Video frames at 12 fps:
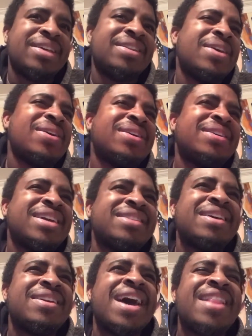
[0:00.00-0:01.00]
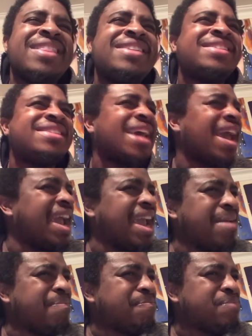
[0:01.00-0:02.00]
They're not the
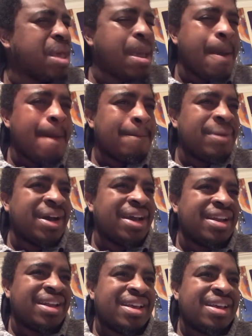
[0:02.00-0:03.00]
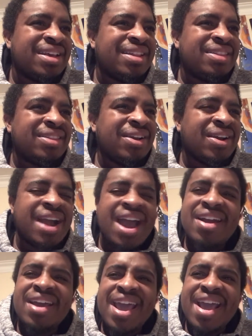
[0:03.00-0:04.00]
same, but they're
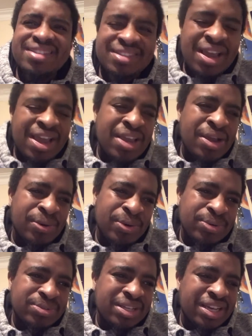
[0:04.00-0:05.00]
kind of anti-heroes.